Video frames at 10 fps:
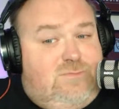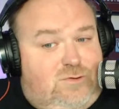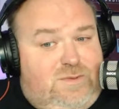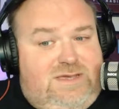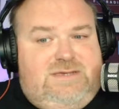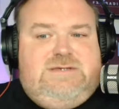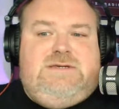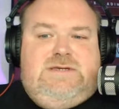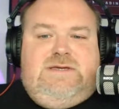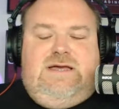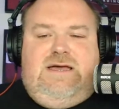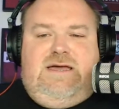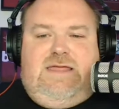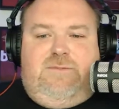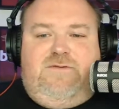It will be.
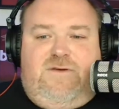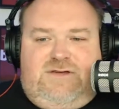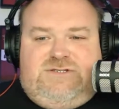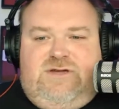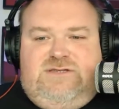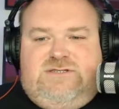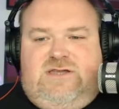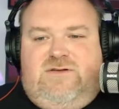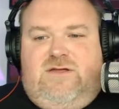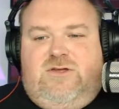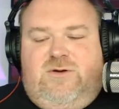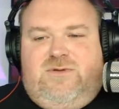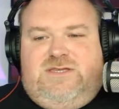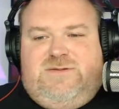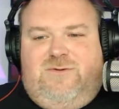That would be very strange to tell you. I know
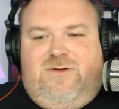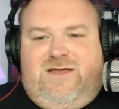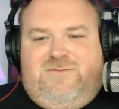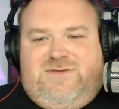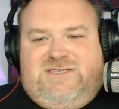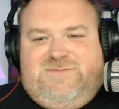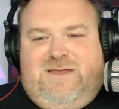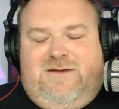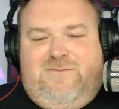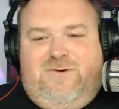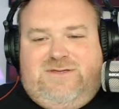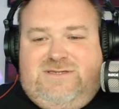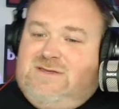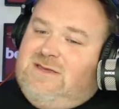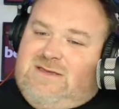comedy, some Miranda, Mrs. Blown Boys,
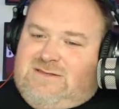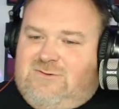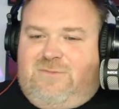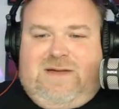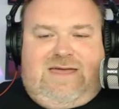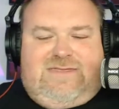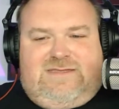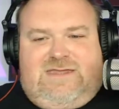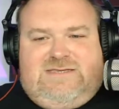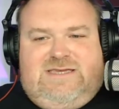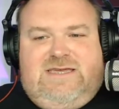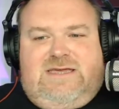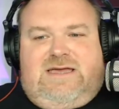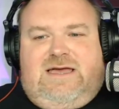is not a bad thing then, is it?